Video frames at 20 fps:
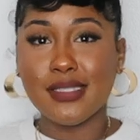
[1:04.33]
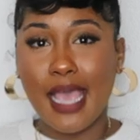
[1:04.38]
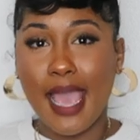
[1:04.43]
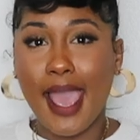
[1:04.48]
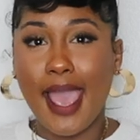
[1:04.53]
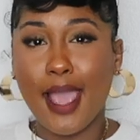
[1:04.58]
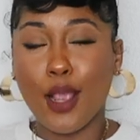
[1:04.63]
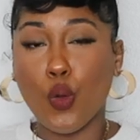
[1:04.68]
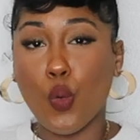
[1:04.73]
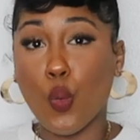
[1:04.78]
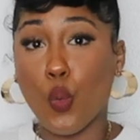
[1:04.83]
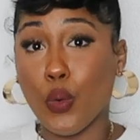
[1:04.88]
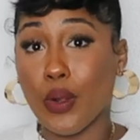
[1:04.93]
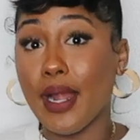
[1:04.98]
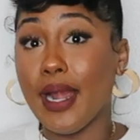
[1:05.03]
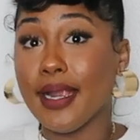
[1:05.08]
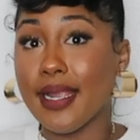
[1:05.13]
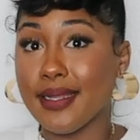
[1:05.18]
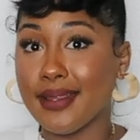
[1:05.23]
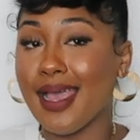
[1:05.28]
tag
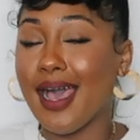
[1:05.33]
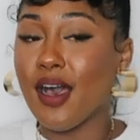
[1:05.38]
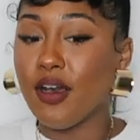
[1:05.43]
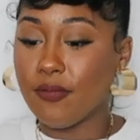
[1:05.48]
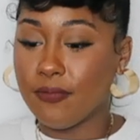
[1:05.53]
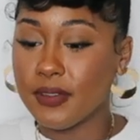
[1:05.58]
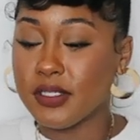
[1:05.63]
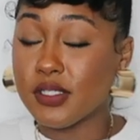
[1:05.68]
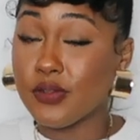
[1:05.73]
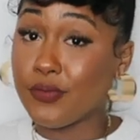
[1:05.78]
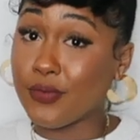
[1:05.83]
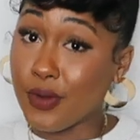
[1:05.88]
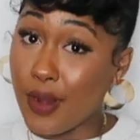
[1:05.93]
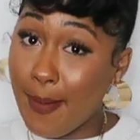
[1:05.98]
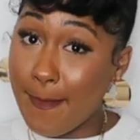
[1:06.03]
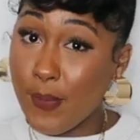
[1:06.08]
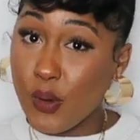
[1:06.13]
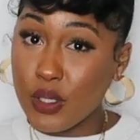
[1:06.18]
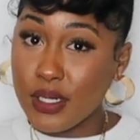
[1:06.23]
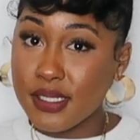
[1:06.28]
where i get the outfits
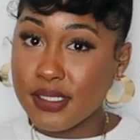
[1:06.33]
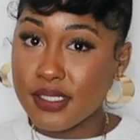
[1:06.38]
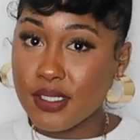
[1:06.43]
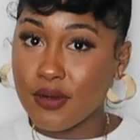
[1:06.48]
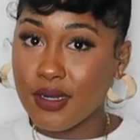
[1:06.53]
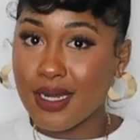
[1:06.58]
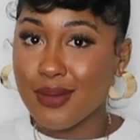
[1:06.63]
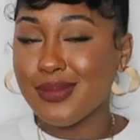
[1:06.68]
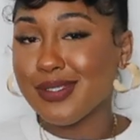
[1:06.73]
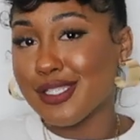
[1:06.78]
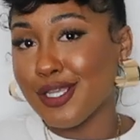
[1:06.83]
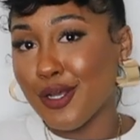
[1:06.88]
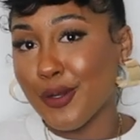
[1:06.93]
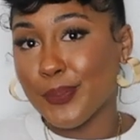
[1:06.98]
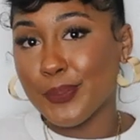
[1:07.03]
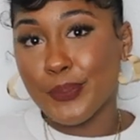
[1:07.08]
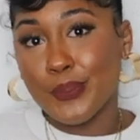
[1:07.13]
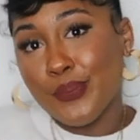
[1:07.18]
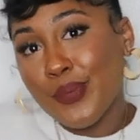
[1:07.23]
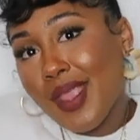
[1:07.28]
from on instagram so
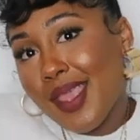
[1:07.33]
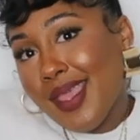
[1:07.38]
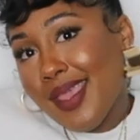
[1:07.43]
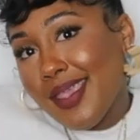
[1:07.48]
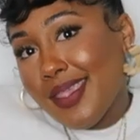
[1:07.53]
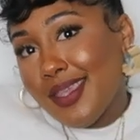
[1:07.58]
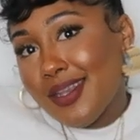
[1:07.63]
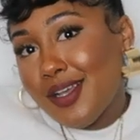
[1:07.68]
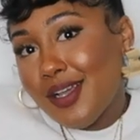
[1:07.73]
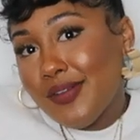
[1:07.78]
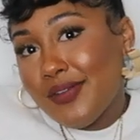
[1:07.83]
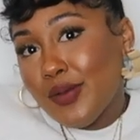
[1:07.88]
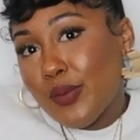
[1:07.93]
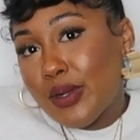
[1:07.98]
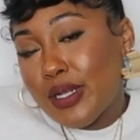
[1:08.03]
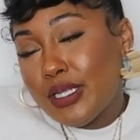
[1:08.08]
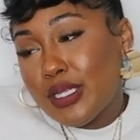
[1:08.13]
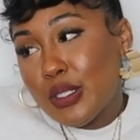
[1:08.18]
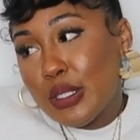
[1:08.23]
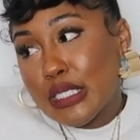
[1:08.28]
you know if you
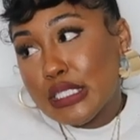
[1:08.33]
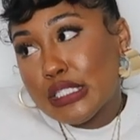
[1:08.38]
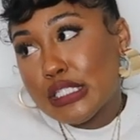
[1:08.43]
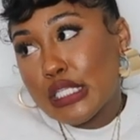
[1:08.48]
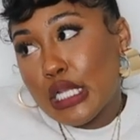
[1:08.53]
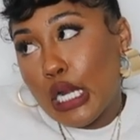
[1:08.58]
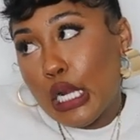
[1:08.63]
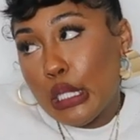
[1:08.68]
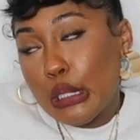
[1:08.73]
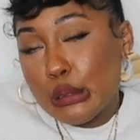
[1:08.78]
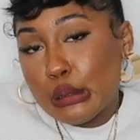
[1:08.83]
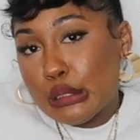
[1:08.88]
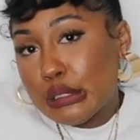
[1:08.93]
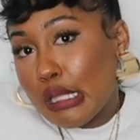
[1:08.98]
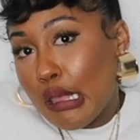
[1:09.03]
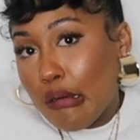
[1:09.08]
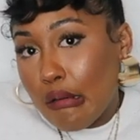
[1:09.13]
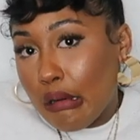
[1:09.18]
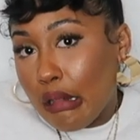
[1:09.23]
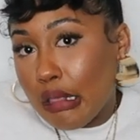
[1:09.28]
want a little
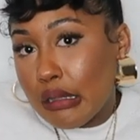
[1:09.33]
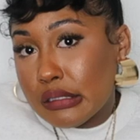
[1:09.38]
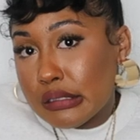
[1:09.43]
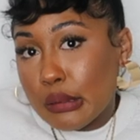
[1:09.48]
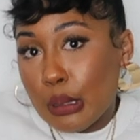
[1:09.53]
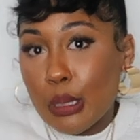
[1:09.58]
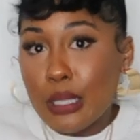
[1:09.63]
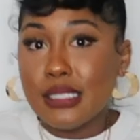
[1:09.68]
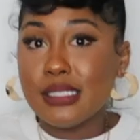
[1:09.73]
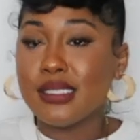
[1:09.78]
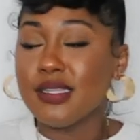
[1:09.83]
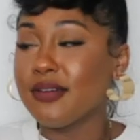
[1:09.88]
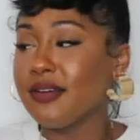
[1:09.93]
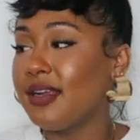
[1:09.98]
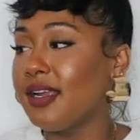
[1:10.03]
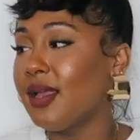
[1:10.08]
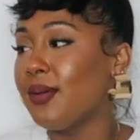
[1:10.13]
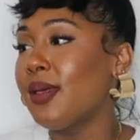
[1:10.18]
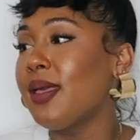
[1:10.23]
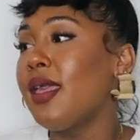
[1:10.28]
exclusiveness on
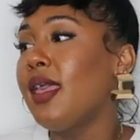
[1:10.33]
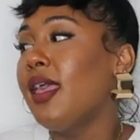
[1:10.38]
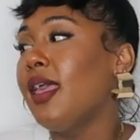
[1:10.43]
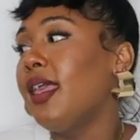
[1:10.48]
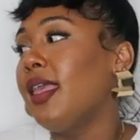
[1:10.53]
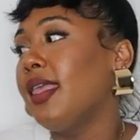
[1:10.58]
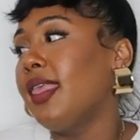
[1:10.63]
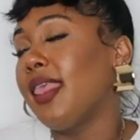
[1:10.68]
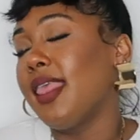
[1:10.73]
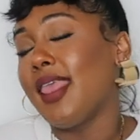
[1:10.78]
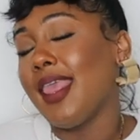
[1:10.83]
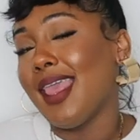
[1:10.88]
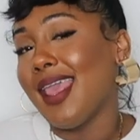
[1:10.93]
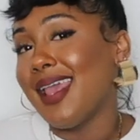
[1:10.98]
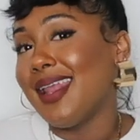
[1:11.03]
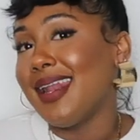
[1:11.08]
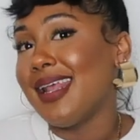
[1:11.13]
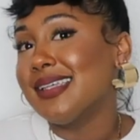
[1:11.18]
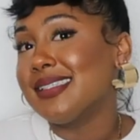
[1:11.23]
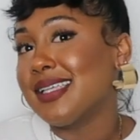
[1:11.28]
instagram
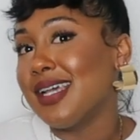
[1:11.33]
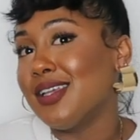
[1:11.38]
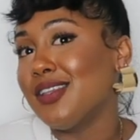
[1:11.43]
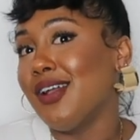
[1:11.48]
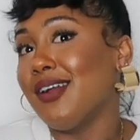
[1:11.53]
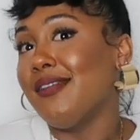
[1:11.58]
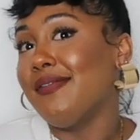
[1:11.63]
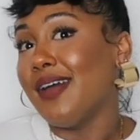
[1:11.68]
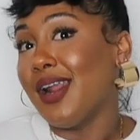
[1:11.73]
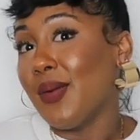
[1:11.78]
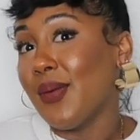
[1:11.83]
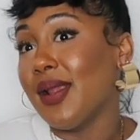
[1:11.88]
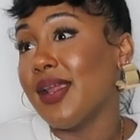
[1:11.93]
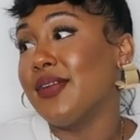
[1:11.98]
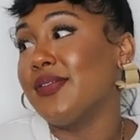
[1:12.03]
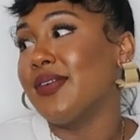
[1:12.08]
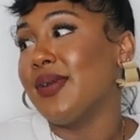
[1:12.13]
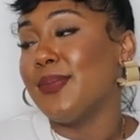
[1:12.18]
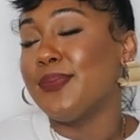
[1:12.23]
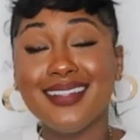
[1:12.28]
yeah that's how y'all can find where i
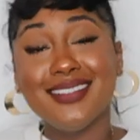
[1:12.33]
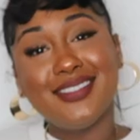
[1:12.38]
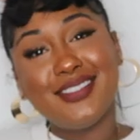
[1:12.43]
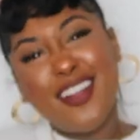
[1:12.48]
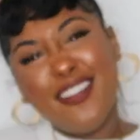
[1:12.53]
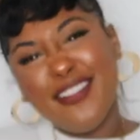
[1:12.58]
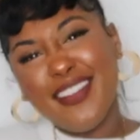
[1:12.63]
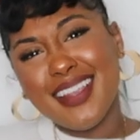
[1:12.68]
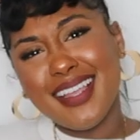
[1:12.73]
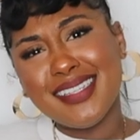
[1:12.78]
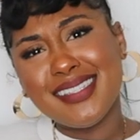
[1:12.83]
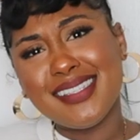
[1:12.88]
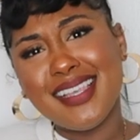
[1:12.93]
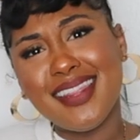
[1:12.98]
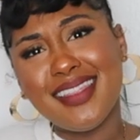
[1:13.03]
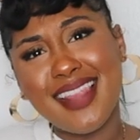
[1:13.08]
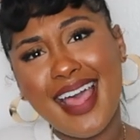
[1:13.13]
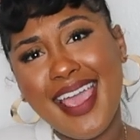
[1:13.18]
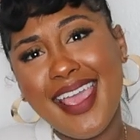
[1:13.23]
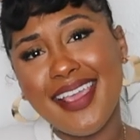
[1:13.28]
get from don't forget to
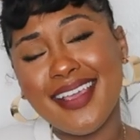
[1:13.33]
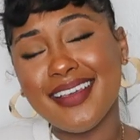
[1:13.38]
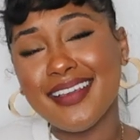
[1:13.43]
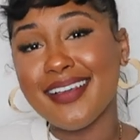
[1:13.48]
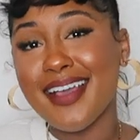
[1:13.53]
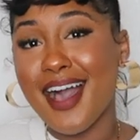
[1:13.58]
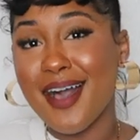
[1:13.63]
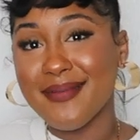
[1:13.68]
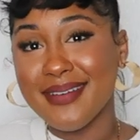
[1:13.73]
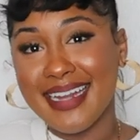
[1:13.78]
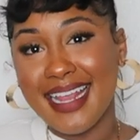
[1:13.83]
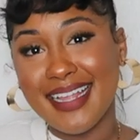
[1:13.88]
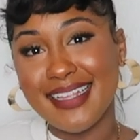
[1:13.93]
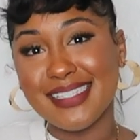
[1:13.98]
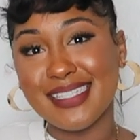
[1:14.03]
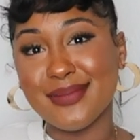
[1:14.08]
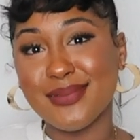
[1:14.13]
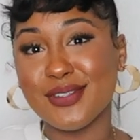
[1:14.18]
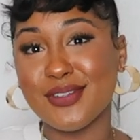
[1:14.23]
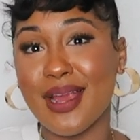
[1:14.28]
like comment and
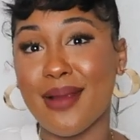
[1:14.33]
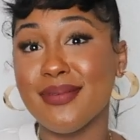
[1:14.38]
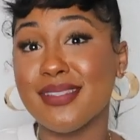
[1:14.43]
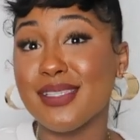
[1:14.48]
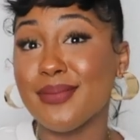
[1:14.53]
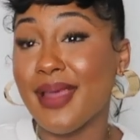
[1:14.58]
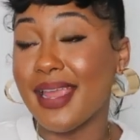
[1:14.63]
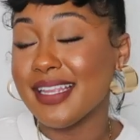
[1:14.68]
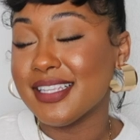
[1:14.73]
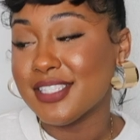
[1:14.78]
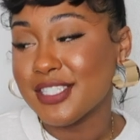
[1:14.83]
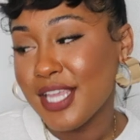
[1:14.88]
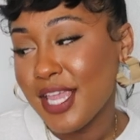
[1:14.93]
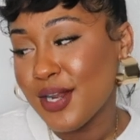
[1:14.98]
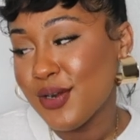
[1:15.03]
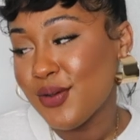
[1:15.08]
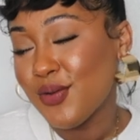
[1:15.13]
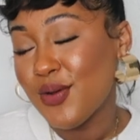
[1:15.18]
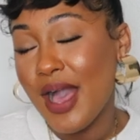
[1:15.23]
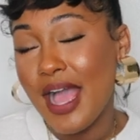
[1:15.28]
subscribe to my
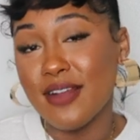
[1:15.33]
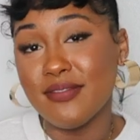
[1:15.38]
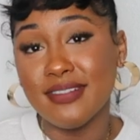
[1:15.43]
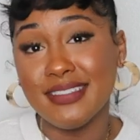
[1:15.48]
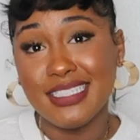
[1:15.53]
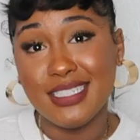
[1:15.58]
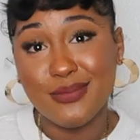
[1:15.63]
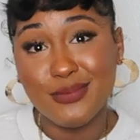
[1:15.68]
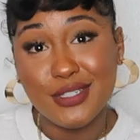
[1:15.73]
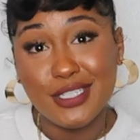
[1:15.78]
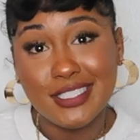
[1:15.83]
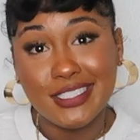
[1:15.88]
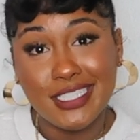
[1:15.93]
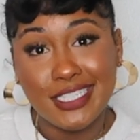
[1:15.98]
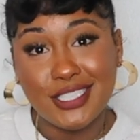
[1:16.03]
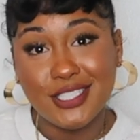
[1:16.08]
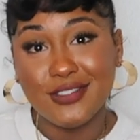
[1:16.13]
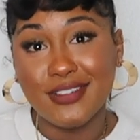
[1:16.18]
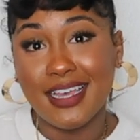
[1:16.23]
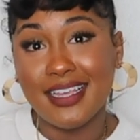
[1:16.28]
channel i really
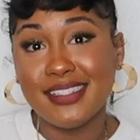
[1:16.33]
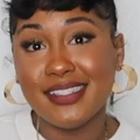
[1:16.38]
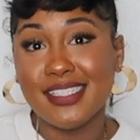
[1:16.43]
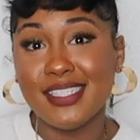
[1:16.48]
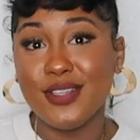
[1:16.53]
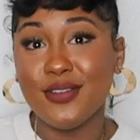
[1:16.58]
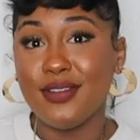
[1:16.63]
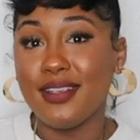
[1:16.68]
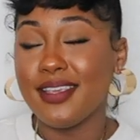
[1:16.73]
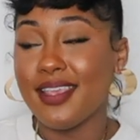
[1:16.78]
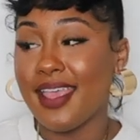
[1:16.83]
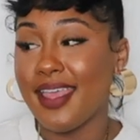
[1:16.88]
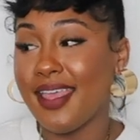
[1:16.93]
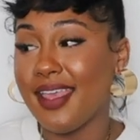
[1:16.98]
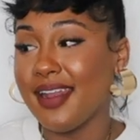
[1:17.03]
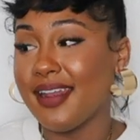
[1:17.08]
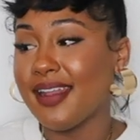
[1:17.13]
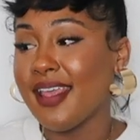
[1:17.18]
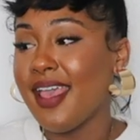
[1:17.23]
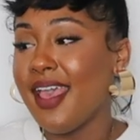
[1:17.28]
appreciate you guys tuning
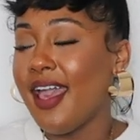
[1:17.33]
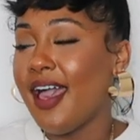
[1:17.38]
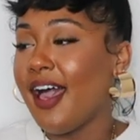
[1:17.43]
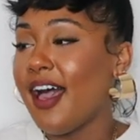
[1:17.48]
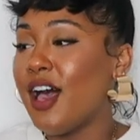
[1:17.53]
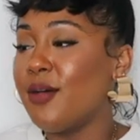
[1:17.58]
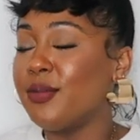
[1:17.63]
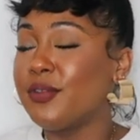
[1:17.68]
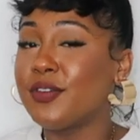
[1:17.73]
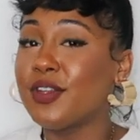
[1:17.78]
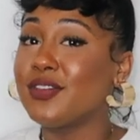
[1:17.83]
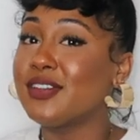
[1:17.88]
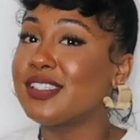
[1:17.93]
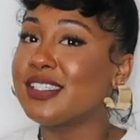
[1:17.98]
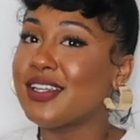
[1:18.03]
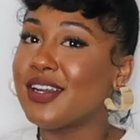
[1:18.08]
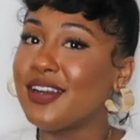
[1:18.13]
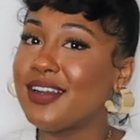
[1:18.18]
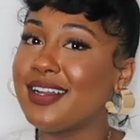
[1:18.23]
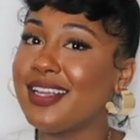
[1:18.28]
in um if you're
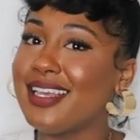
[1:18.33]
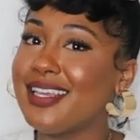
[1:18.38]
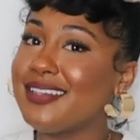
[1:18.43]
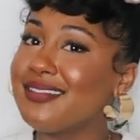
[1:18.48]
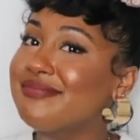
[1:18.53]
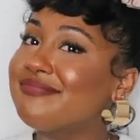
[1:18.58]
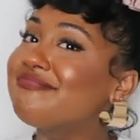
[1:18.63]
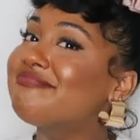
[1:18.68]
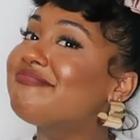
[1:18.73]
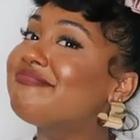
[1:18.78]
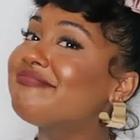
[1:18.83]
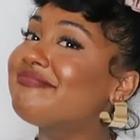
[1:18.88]
returning